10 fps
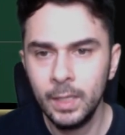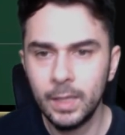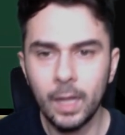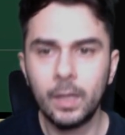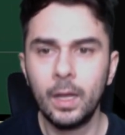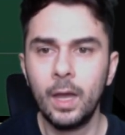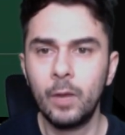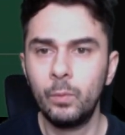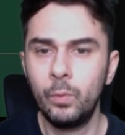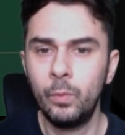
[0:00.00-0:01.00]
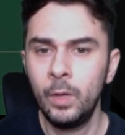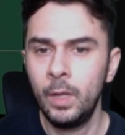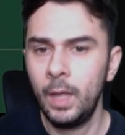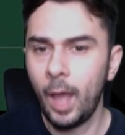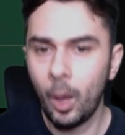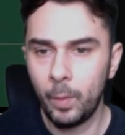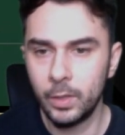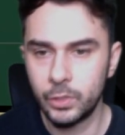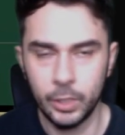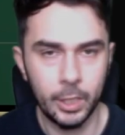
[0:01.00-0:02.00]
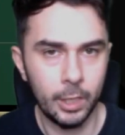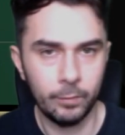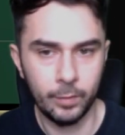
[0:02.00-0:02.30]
That kind of will help us to kind of